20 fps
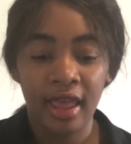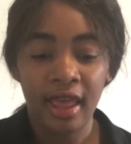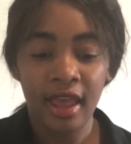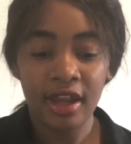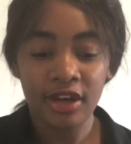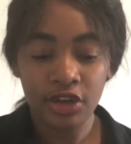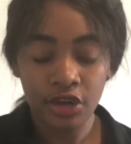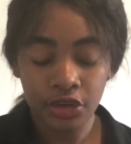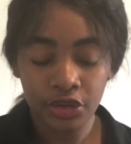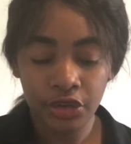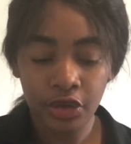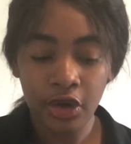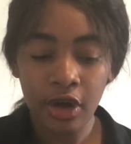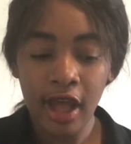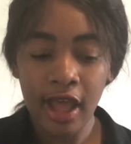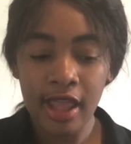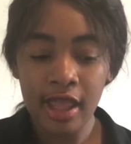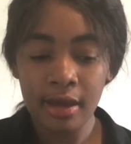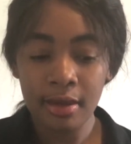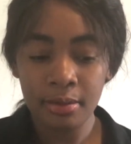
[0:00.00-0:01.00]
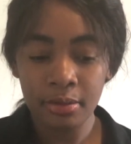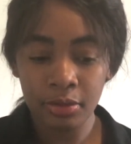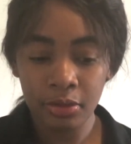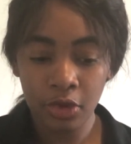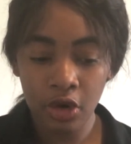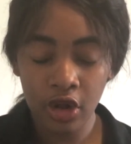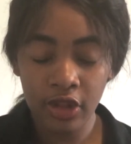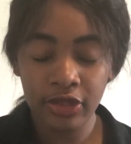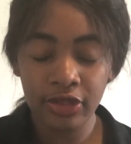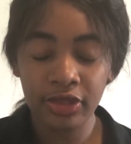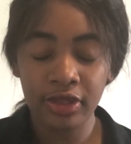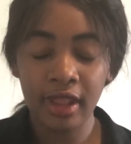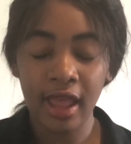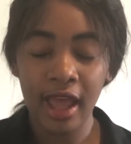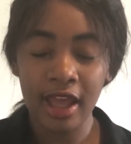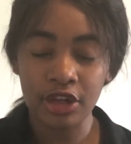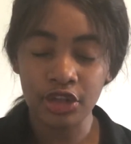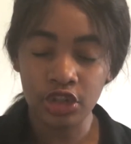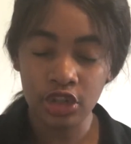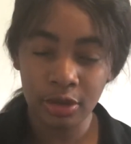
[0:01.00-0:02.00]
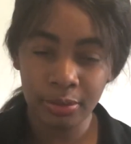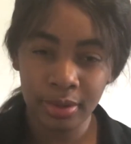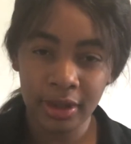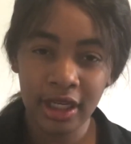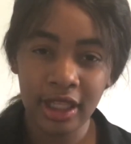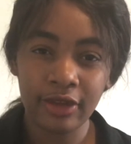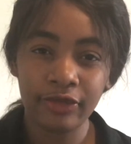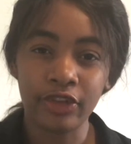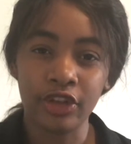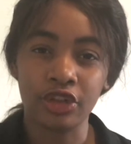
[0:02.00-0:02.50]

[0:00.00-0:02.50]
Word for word: And although I do believe